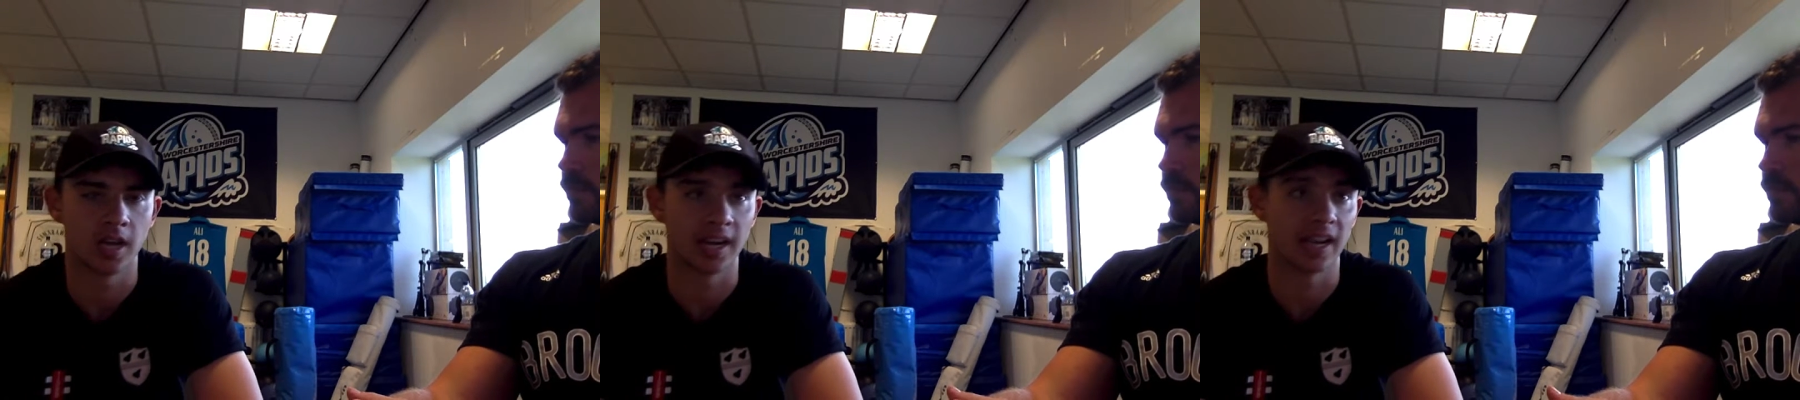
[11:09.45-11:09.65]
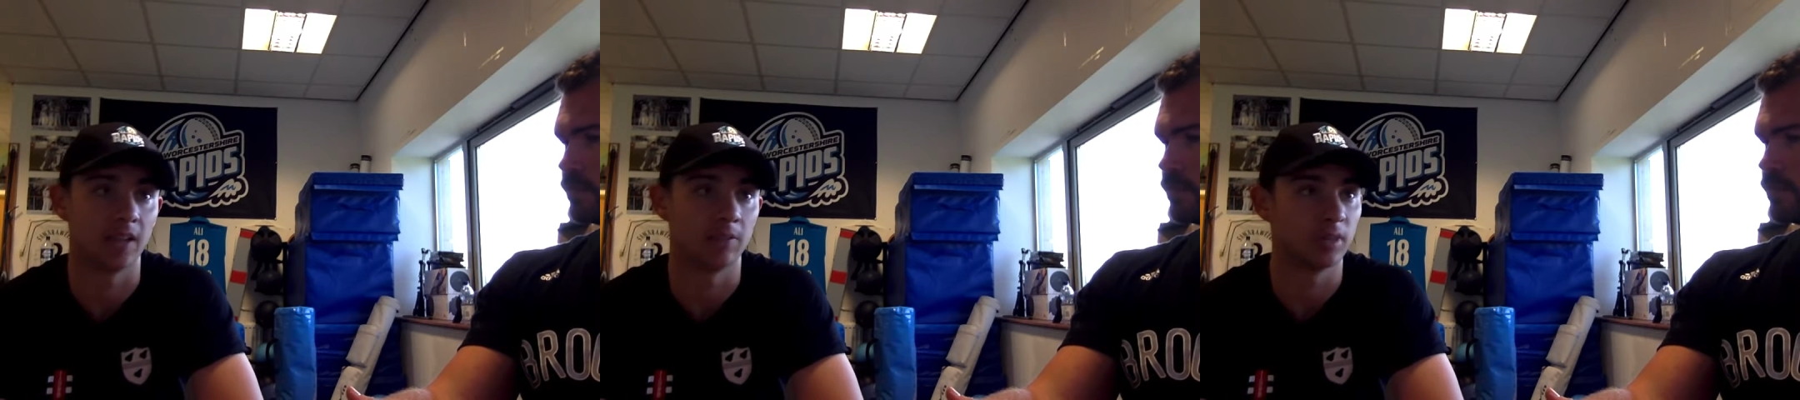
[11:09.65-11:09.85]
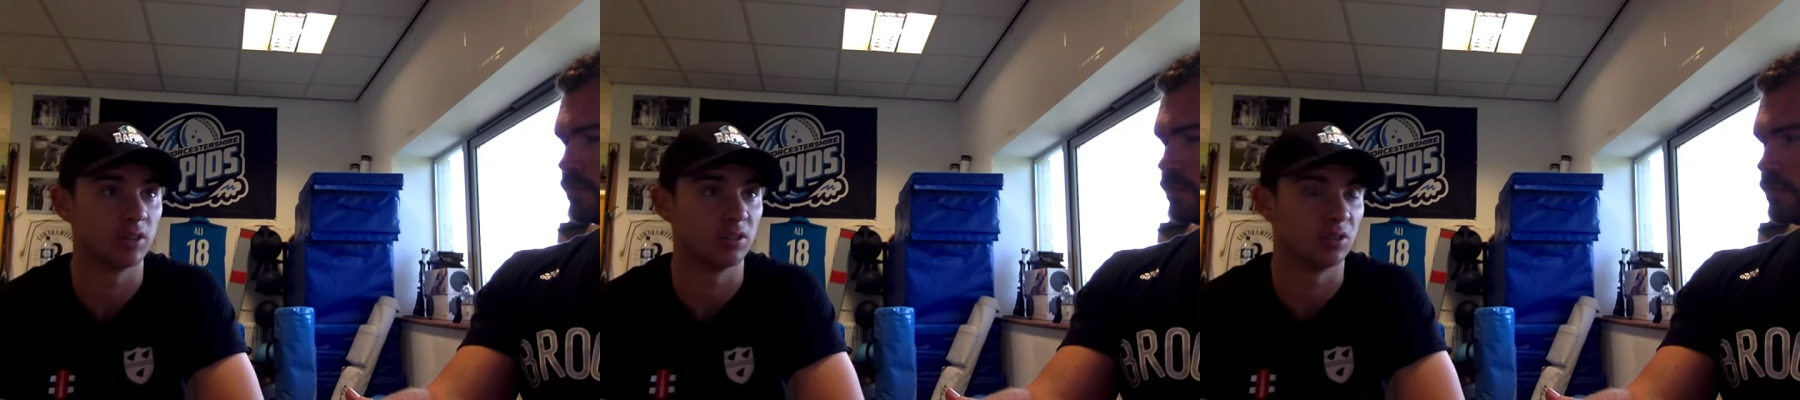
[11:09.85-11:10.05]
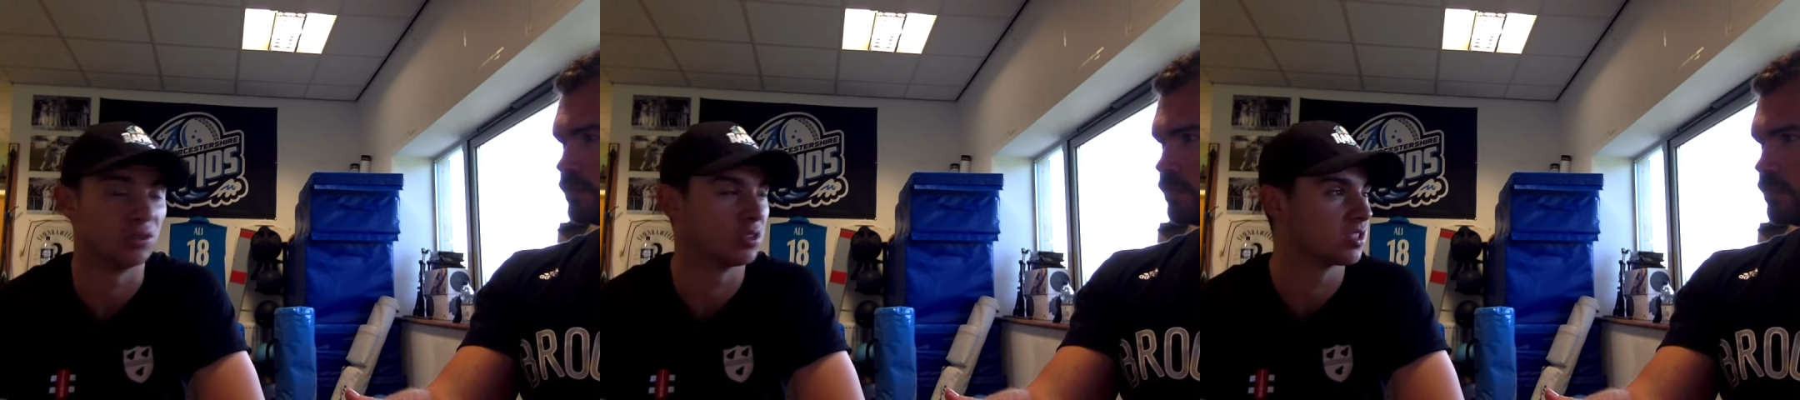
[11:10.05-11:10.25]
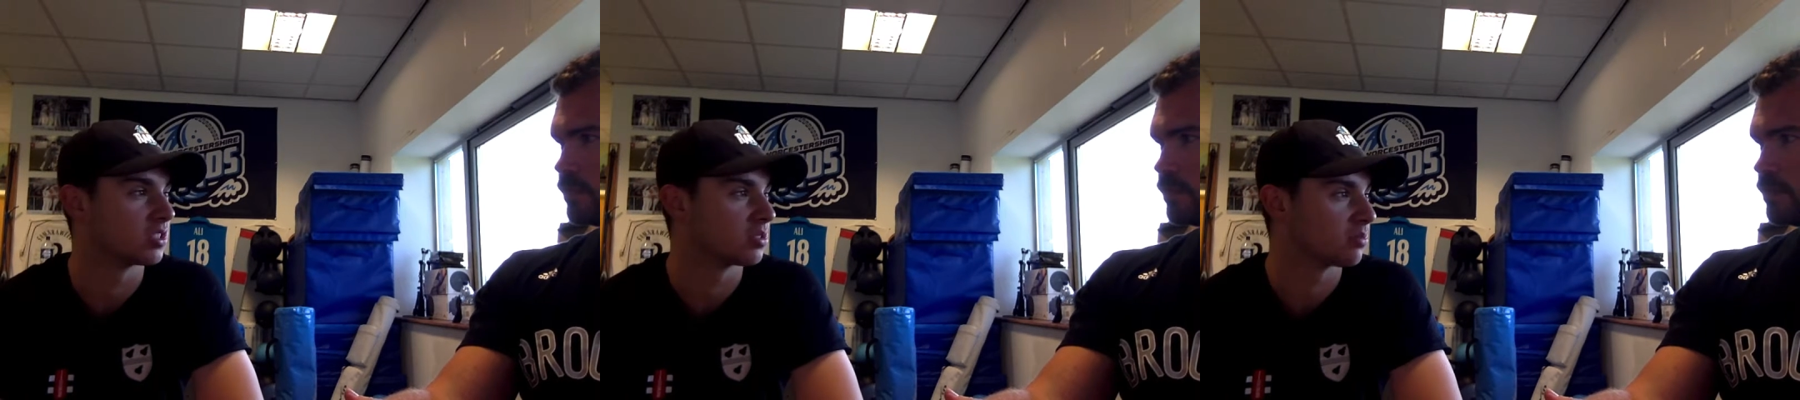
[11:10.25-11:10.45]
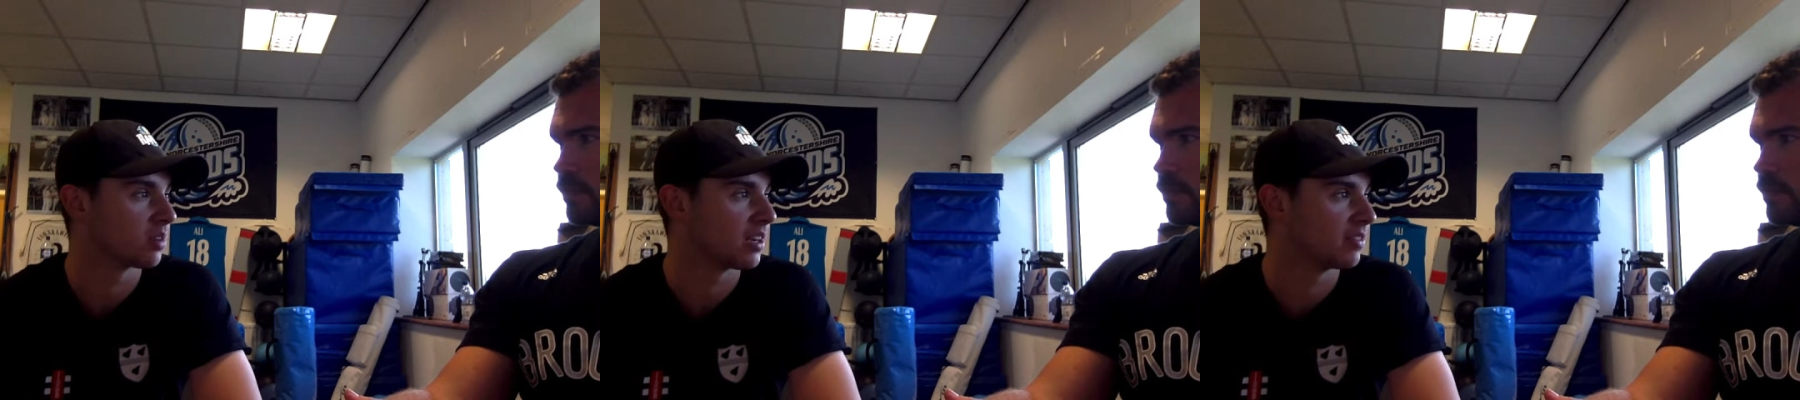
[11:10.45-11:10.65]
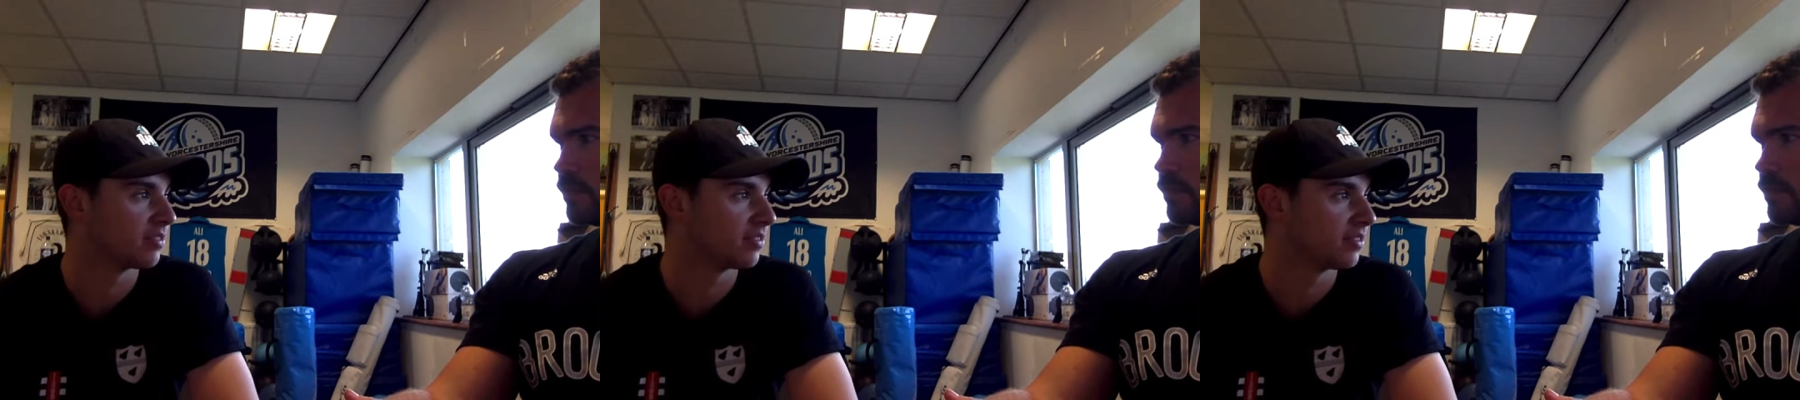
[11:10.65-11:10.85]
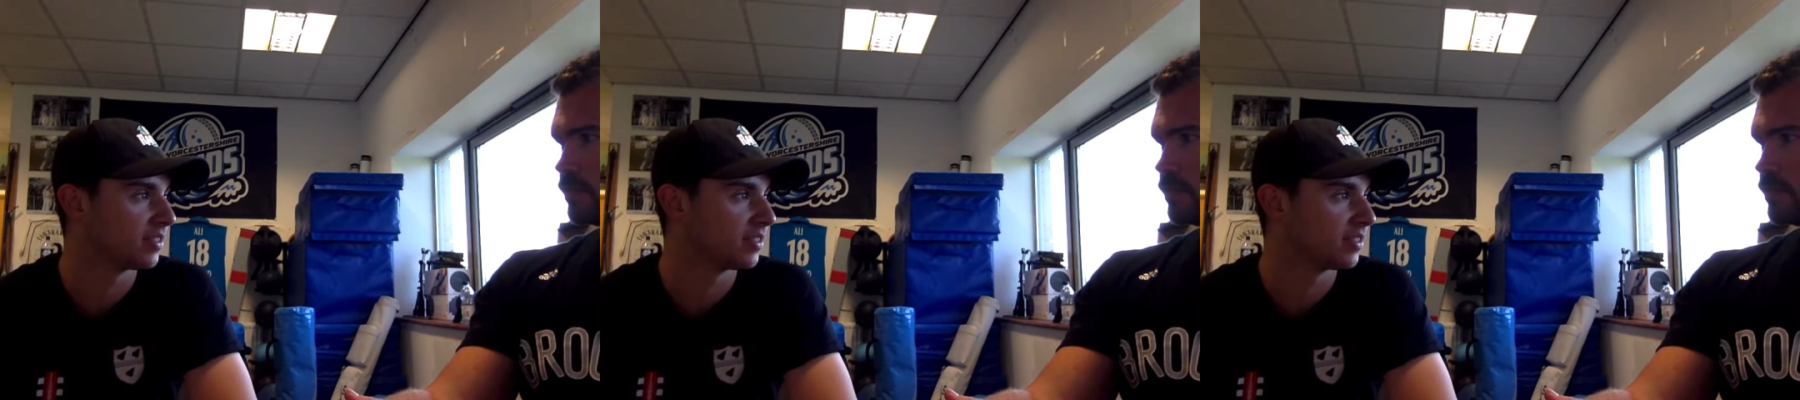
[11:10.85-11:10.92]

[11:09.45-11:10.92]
can bowl Yorkers as well